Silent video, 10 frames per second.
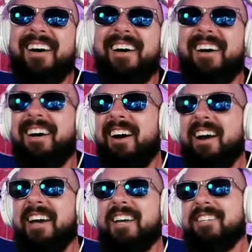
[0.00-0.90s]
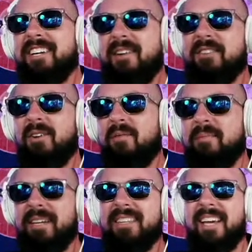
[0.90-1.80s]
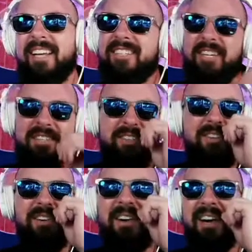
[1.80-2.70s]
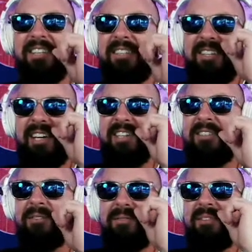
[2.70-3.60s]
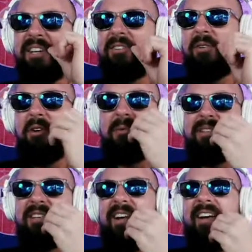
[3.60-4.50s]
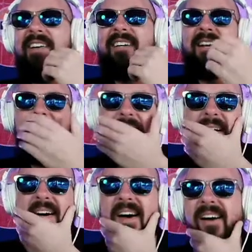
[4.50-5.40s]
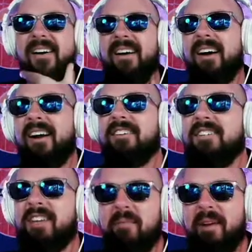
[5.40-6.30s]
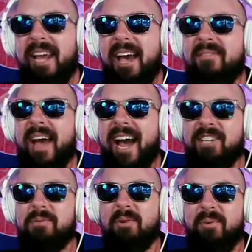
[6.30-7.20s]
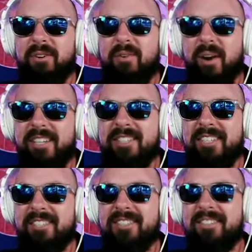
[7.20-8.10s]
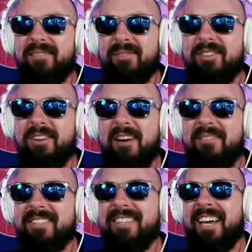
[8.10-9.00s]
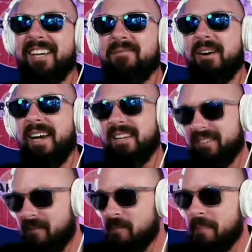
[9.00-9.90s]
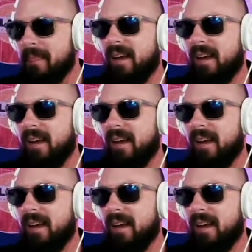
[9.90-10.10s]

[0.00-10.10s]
All right, guys, get off the whole meat thing. Jesus Christ, you guys are horrible tonight. Does anybody have actual real questions for Thomas? Like, come on, guys.